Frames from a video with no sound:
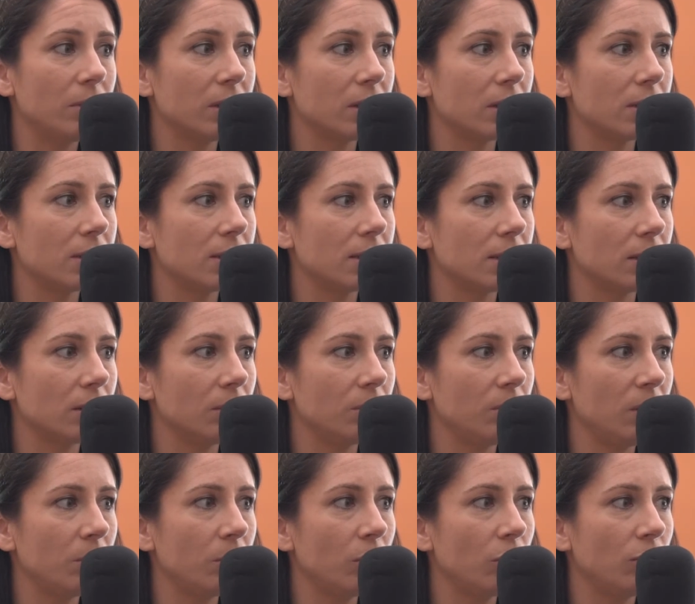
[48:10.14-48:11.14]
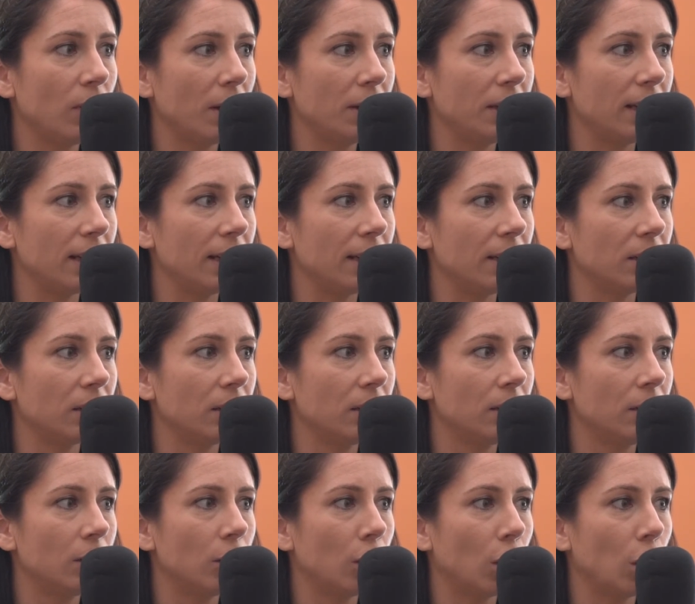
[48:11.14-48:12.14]
Because the people running it
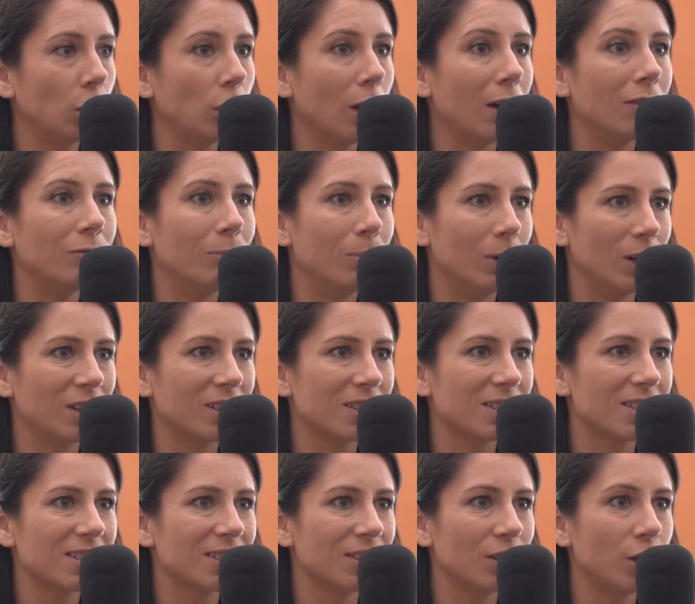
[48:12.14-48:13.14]
love books.